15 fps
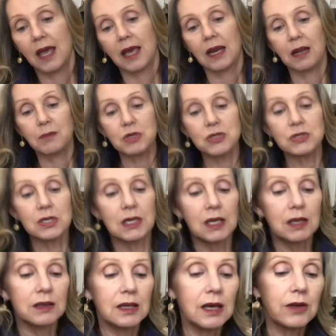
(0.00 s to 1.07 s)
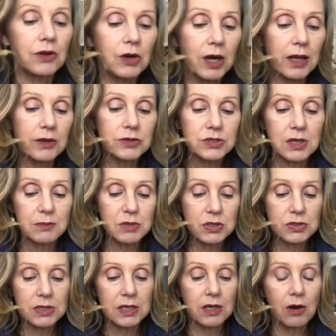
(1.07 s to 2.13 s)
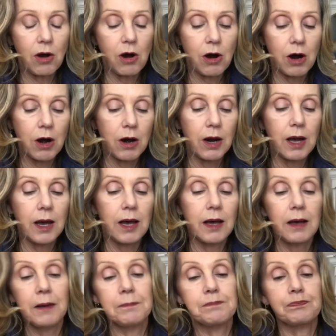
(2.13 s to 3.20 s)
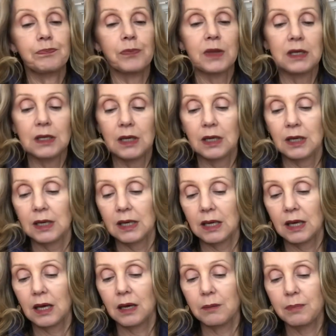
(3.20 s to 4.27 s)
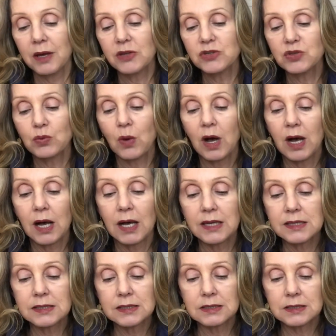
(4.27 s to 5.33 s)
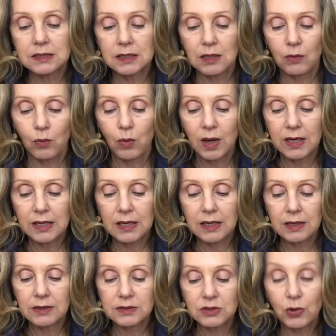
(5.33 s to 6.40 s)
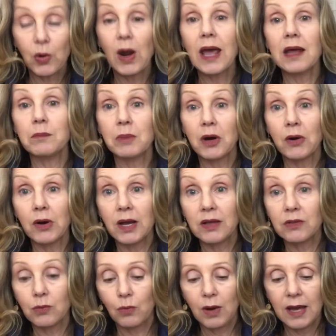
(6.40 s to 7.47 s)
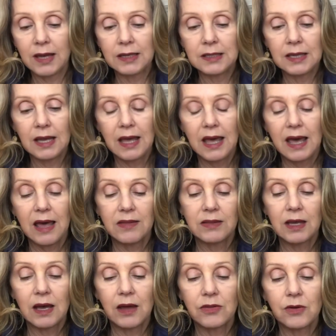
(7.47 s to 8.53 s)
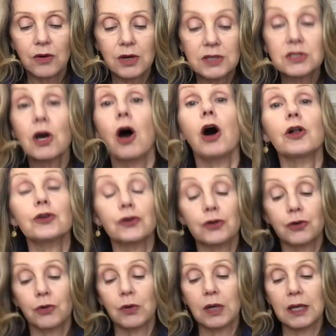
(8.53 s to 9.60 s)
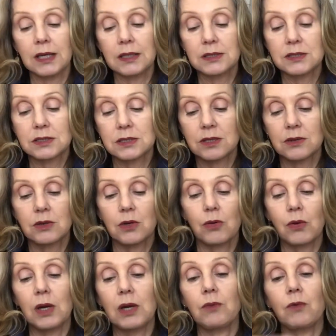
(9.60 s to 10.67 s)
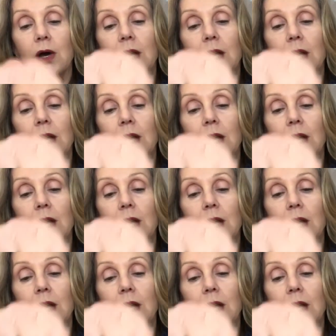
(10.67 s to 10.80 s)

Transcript: And I'm using, the other colors I'm using are um, uh, Belle Soie. One is cranberry, the red, and the other is collard greens, the green